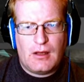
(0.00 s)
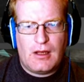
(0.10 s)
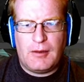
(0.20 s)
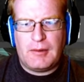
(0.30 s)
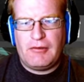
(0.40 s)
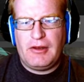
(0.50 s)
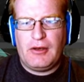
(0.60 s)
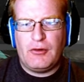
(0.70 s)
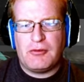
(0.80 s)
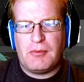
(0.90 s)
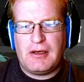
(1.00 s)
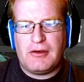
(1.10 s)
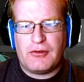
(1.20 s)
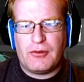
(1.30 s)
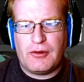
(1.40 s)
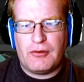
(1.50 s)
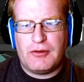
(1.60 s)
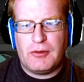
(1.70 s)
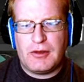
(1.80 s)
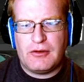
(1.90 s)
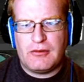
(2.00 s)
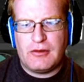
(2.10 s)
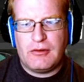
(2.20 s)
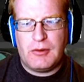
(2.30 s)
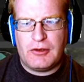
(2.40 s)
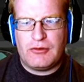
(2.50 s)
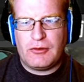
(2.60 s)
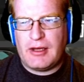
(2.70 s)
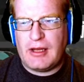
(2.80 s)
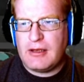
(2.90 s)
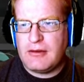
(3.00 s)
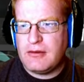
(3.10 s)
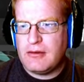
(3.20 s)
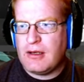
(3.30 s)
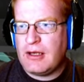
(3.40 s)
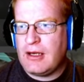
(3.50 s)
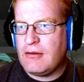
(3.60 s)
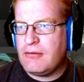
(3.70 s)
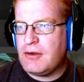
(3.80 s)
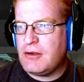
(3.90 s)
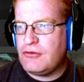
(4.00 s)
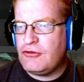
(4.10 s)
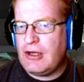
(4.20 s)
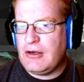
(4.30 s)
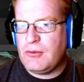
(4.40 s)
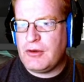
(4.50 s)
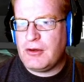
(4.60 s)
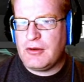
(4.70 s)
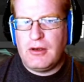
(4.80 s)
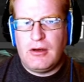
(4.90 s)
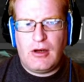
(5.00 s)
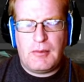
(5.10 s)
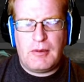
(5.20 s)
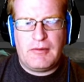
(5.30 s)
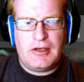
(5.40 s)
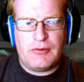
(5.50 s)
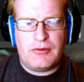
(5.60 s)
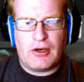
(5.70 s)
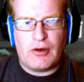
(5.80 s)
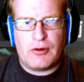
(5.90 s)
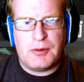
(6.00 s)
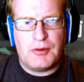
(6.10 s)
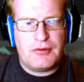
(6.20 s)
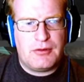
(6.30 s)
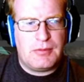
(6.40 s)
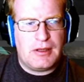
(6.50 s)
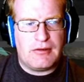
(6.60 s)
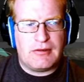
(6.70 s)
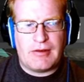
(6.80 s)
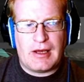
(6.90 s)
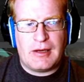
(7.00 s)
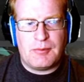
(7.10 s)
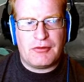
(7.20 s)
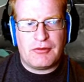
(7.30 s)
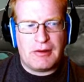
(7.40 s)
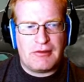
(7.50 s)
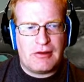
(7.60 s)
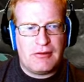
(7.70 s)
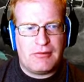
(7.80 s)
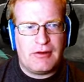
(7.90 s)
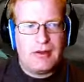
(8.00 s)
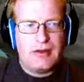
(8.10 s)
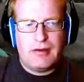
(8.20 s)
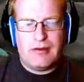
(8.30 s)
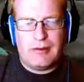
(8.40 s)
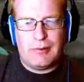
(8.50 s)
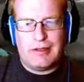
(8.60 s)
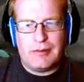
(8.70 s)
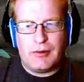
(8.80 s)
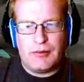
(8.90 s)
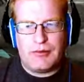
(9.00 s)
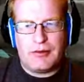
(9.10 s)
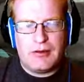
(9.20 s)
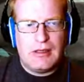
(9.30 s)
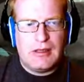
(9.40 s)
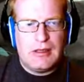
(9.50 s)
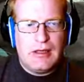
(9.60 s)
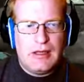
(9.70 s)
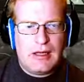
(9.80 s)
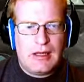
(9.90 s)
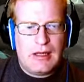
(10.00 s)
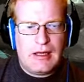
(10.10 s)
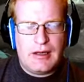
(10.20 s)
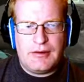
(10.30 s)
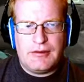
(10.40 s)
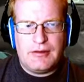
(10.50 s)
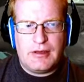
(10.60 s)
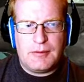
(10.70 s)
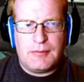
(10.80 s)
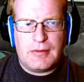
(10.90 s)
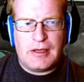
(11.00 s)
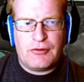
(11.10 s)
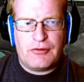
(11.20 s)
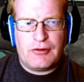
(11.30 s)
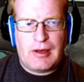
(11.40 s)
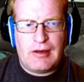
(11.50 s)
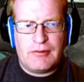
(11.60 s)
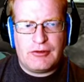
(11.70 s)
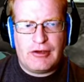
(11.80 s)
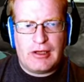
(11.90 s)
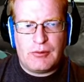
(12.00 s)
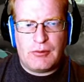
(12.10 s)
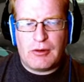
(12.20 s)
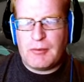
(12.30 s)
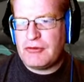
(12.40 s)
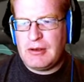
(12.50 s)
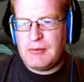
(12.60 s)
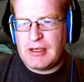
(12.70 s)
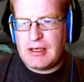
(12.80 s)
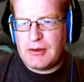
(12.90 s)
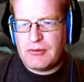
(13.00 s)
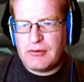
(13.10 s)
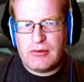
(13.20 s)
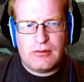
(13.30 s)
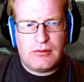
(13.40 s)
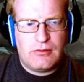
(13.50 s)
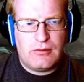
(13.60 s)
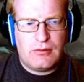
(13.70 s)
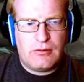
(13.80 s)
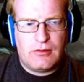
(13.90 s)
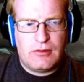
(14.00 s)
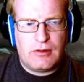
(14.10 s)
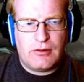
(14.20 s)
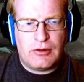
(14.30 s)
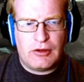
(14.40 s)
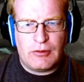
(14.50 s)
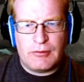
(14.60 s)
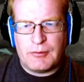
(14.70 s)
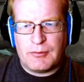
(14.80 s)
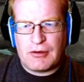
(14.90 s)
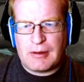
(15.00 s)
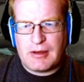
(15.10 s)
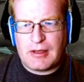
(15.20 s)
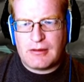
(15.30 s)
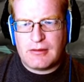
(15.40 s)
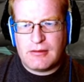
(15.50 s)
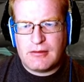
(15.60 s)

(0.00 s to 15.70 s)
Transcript: Um, everything goes in my Discord though. If you want to, if you want to join that, I have a channel where all my videos get auto-posted because if I had to them myself, they wouldn't get posted. And um, I also have a channel where all my streams get announced. Uh, you can subscribe to that.